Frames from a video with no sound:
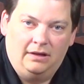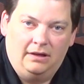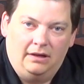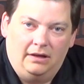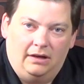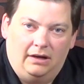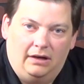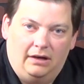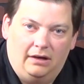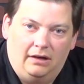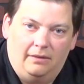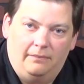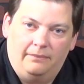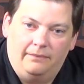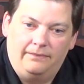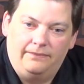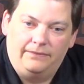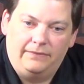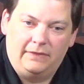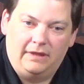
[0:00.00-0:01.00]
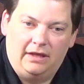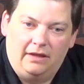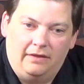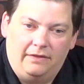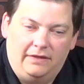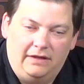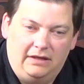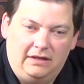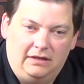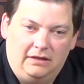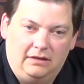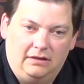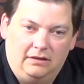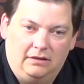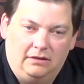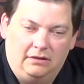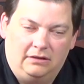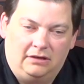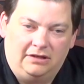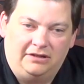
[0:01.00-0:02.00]
The
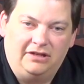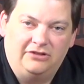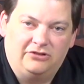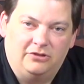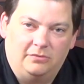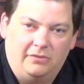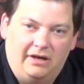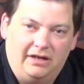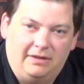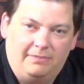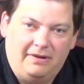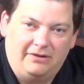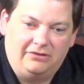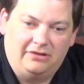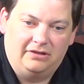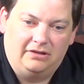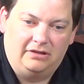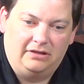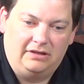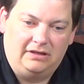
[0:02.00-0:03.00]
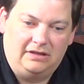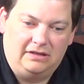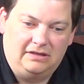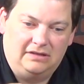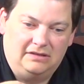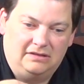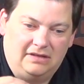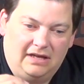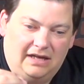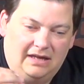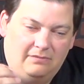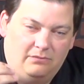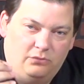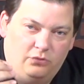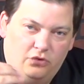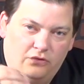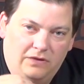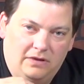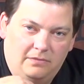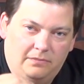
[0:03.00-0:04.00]
condenser mic basically is a
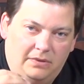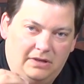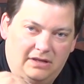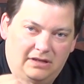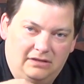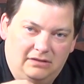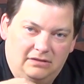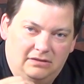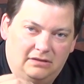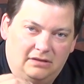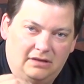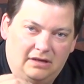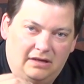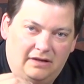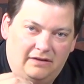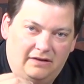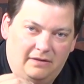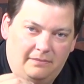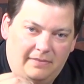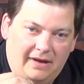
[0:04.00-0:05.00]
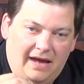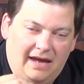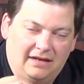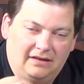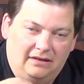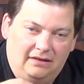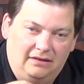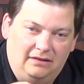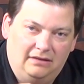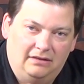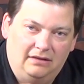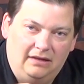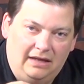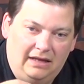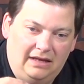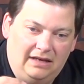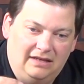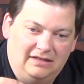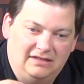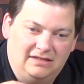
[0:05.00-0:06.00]
moving piece and a magnet,
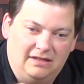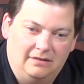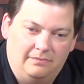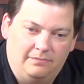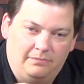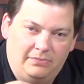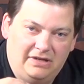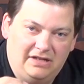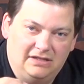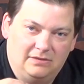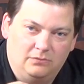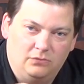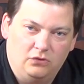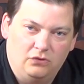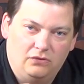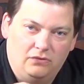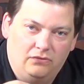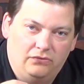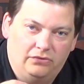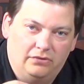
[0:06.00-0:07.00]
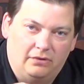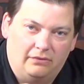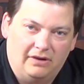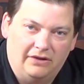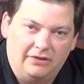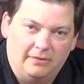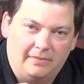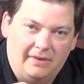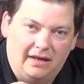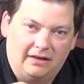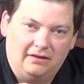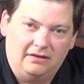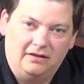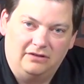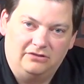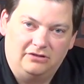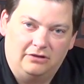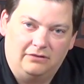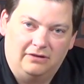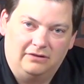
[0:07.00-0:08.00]
and as the piece moves around the magnet, it
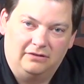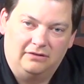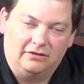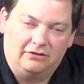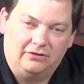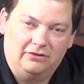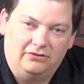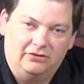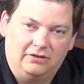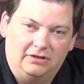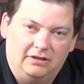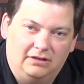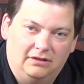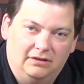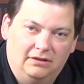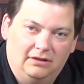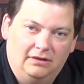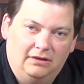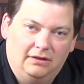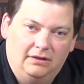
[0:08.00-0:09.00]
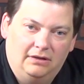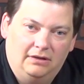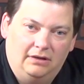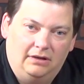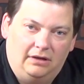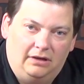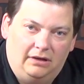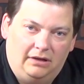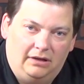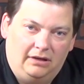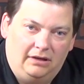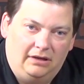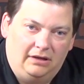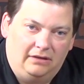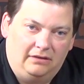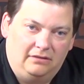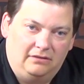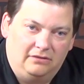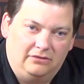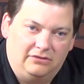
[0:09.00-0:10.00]
generates electricity
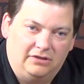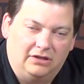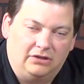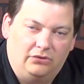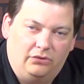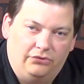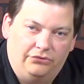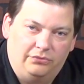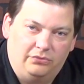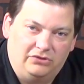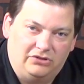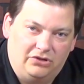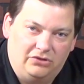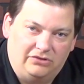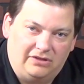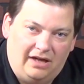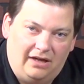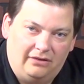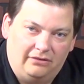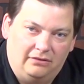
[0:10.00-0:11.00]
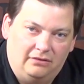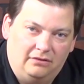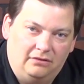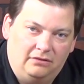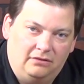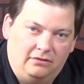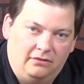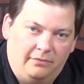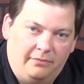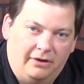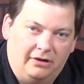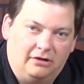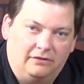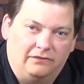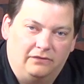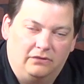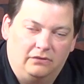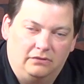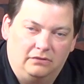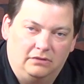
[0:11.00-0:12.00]
and signals, which goes out the
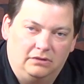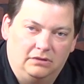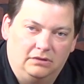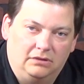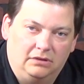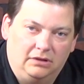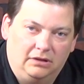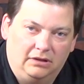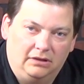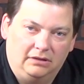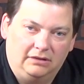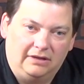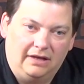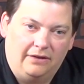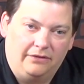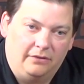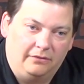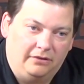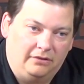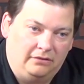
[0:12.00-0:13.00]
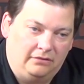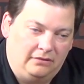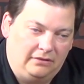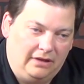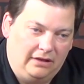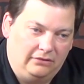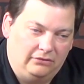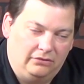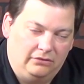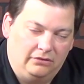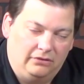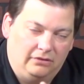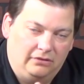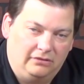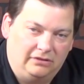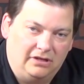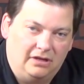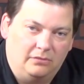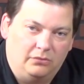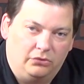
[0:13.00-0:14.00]
microphone down to the
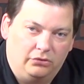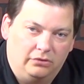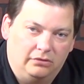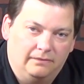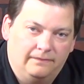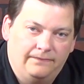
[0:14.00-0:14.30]
soundboard.